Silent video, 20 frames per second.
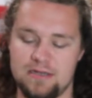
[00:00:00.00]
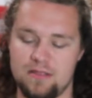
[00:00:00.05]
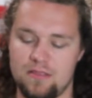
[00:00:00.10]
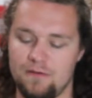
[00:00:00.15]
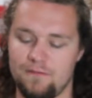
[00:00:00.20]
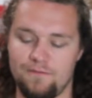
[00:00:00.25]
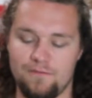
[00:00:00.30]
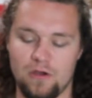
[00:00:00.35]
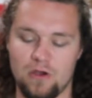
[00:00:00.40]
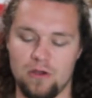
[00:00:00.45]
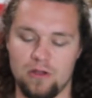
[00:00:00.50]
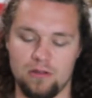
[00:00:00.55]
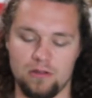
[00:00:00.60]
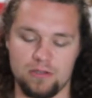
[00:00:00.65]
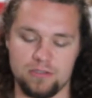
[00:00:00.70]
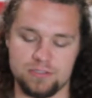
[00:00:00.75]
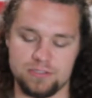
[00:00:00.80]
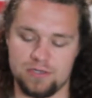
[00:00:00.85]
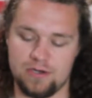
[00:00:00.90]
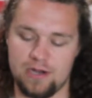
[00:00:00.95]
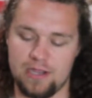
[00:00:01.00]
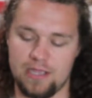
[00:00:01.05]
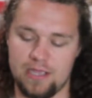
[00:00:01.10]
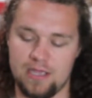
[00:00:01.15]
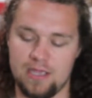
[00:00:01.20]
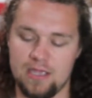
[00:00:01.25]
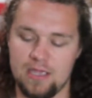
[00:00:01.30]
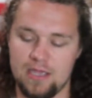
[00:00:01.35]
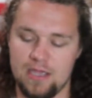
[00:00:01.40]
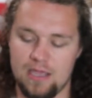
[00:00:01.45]
In the fall it looks
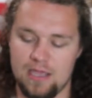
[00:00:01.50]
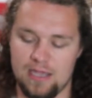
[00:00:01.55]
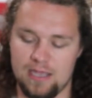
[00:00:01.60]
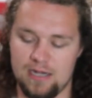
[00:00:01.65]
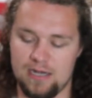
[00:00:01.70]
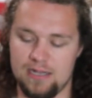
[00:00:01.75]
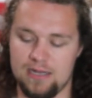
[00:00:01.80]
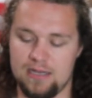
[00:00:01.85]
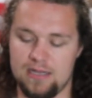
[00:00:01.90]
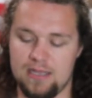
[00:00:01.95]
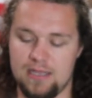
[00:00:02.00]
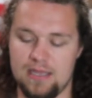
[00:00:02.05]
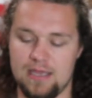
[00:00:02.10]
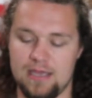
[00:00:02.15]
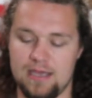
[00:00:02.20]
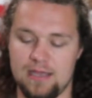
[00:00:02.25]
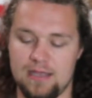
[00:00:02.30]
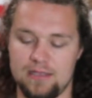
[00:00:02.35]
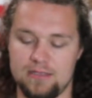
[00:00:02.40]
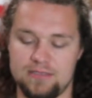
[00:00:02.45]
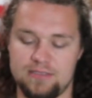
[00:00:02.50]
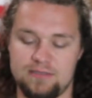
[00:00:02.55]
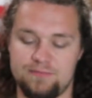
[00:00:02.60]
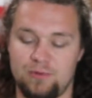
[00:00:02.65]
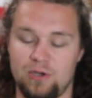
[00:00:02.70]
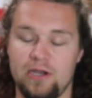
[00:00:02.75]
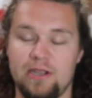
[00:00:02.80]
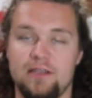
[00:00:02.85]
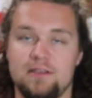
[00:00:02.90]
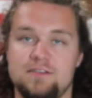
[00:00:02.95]
great, and in the
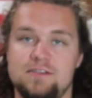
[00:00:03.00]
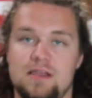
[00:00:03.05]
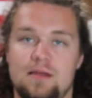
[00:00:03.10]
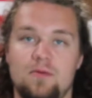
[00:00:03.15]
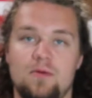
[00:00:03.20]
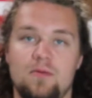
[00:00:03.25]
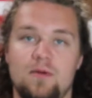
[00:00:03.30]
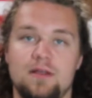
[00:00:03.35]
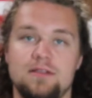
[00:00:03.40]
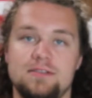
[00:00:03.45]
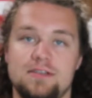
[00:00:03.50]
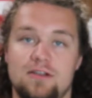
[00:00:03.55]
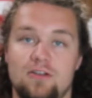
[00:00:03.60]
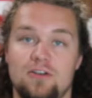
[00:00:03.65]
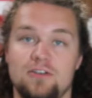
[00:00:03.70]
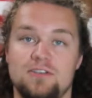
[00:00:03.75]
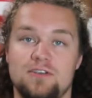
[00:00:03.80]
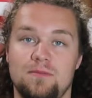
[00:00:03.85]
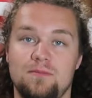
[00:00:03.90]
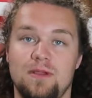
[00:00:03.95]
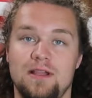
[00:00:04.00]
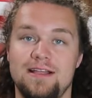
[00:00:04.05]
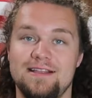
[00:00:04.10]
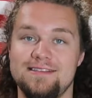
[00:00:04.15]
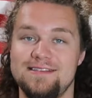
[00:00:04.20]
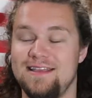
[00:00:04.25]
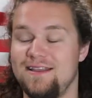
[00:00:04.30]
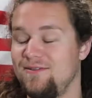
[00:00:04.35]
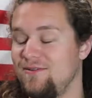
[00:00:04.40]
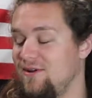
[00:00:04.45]
spring and summer months it also
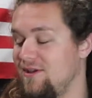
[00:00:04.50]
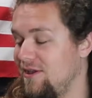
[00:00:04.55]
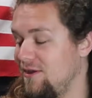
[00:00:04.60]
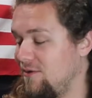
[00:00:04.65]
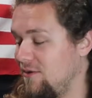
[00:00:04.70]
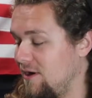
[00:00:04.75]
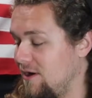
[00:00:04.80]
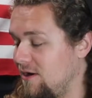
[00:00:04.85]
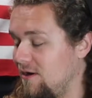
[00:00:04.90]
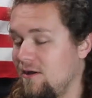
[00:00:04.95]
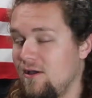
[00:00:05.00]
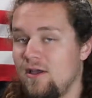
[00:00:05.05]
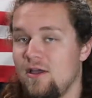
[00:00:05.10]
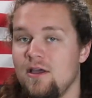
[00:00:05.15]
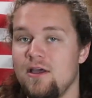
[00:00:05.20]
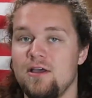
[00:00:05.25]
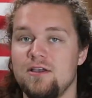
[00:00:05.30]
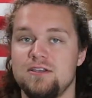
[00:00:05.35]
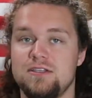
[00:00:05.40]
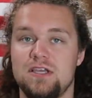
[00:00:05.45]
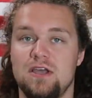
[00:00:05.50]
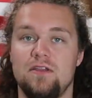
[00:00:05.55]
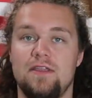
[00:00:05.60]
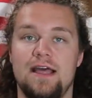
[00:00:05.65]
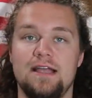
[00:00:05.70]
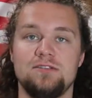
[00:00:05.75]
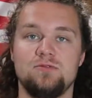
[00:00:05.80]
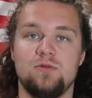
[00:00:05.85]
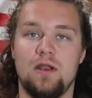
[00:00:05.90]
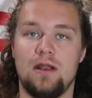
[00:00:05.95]
blends in really well. So
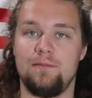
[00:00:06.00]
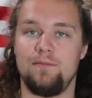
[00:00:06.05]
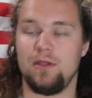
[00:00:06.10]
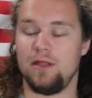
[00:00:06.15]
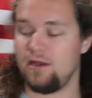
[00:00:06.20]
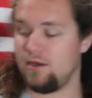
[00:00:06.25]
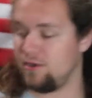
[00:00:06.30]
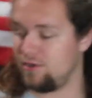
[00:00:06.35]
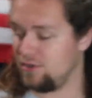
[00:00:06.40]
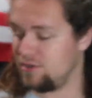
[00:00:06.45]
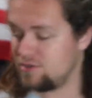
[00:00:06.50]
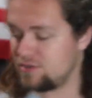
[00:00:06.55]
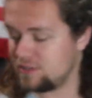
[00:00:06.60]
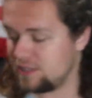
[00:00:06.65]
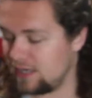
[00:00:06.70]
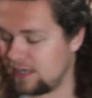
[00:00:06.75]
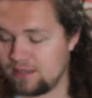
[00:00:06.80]
that's what I plan on using.